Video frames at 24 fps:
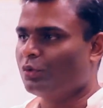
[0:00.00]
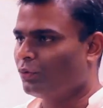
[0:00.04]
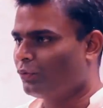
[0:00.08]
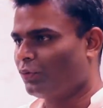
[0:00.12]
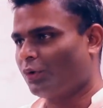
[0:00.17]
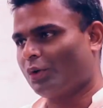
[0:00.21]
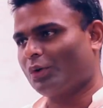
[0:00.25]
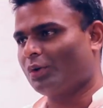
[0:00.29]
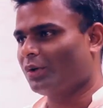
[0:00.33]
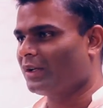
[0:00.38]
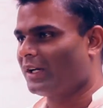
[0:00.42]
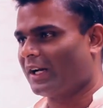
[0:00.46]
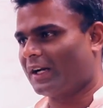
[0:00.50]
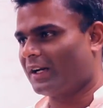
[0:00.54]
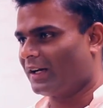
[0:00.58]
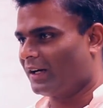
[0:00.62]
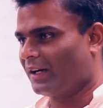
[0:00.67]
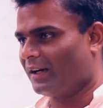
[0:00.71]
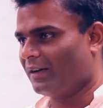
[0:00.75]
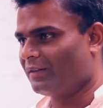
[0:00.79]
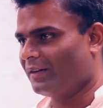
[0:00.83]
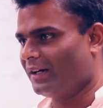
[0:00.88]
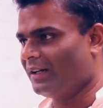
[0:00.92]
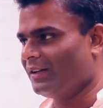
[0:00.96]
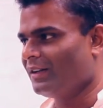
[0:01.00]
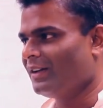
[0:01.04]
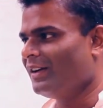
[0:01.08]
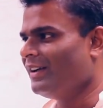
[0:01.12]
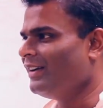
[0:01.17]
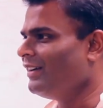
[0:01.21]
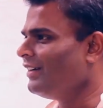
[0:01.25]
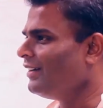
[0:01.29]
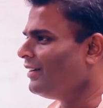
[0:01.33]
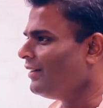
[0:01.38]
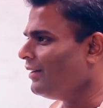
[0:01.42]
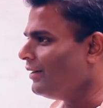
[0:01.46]
you follow, right?
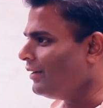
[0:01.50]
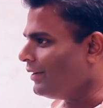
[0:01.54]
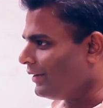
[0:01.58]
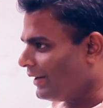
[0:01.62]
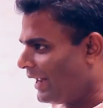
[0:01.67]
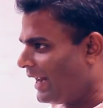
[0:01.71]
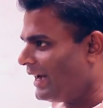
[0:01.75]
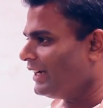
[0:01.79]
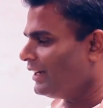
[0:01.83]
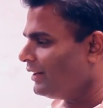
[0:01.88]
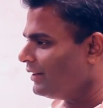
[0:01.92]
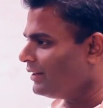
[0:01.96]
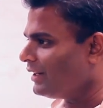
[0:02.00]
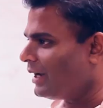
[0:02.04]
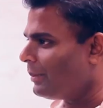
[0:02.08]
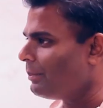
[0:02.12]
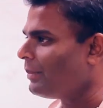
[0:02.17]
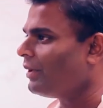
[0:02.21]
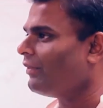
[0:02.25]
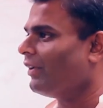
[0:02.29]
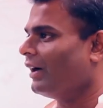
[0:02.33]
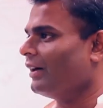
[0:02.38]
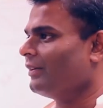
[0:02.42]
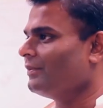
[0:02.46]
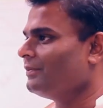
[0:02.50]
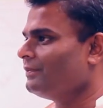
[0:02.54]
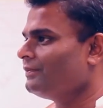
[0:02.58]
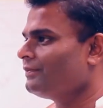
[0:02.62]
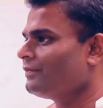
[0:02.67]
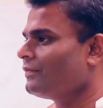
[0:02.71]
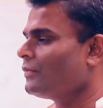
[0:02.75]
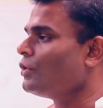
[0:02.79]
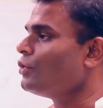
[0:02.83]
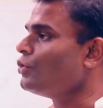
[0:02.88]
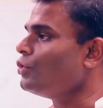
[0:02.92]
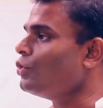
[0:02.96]
Reality, number one,
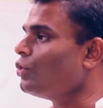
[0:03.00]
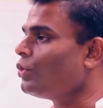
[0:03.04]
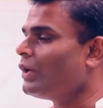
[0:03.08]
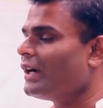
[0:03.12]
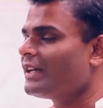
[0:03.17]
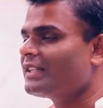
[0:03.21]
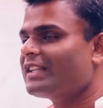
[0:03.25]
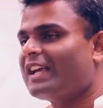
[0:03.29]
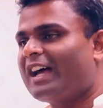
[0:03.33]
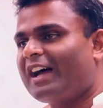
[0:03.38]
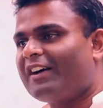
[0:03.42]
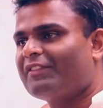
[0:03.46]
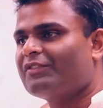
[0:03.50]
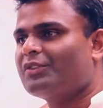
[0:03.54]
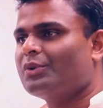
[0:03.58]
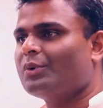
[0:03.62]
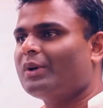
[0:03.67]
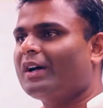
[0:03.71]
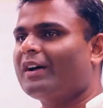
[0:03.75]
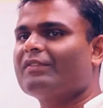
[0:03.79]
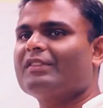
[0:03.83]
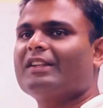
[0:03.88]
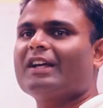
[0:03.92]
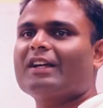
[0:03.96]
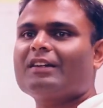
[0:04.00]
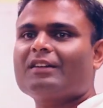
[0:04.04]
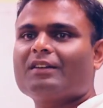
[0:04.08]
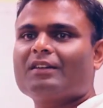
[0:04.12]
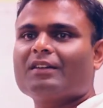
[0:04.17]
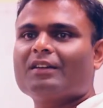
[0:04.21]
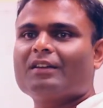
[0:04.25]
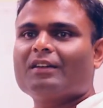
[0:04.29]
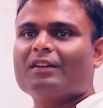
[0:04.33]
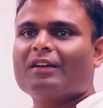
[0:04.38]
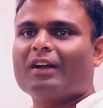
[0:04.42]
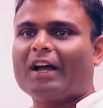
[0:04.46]
you guys have to have that
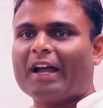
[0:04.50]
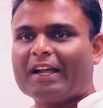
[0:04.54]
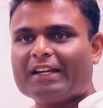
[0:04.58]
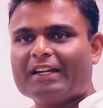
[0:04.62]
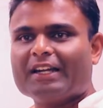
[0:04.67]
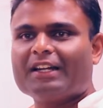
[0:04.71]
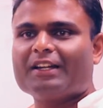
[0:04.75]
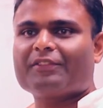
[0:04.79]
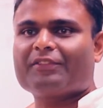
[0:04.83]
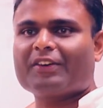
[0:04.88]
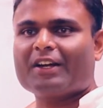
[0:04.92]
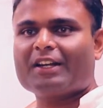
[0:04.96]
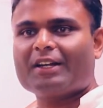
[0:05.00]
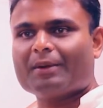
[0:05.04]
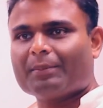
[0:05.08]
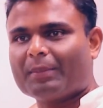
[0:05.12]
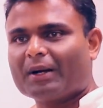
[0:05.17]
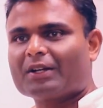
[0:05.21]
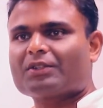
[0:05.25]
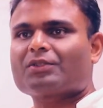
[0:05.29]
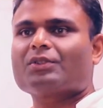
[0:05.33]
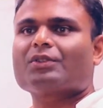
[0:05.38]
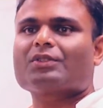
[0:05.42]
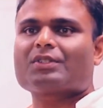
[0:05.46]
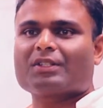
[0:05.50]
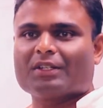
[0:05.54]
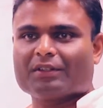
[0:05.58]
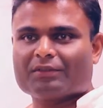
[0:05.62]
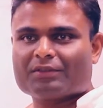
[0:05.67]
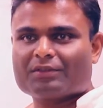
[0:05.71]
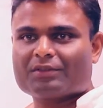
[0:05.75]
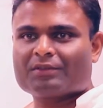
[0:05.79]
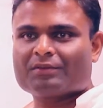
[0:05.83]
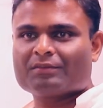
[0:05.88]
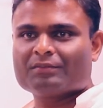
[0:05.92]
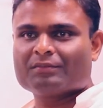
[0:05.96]
identified amongst
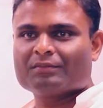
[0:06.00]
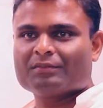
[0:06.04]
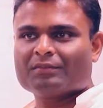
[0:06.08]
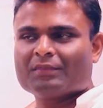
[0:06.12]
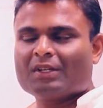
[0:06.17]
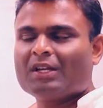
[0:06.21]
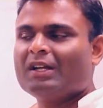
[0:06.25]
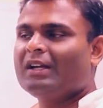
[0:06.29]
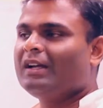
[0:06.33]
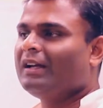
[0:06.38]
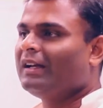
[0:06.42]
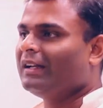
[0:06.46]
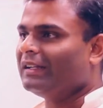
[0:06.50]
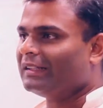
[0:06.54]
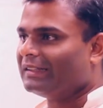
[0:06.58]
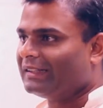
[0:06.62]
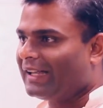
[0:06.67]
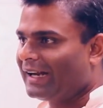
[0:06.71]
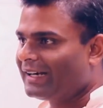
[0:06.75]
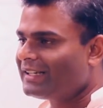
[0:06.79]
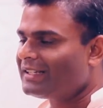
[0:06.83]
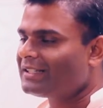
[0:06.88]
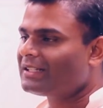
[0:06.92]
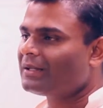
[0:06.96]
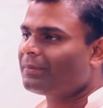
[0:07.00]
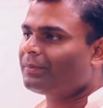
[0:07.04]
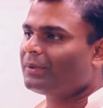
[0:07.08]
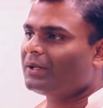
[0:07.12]
yourselves. That is the